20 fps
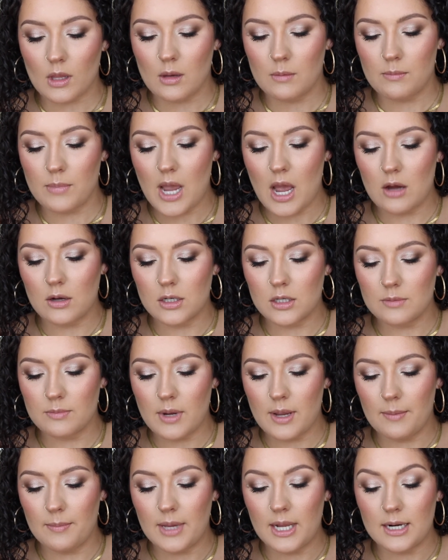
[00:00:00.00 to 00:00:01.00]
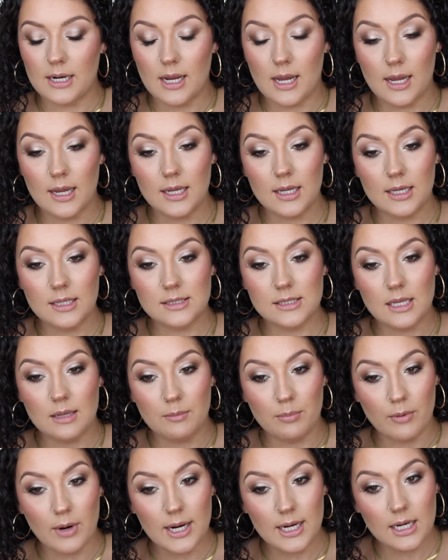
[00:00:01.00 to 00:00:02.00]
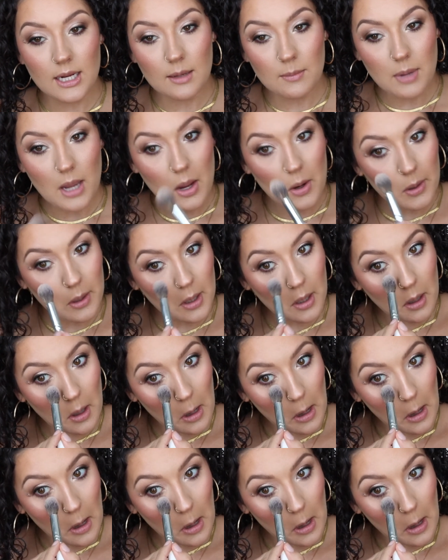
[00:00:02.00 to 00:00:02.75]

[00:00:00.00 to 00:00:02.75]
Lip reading: powder by Ben Nye. It's a brightening powder,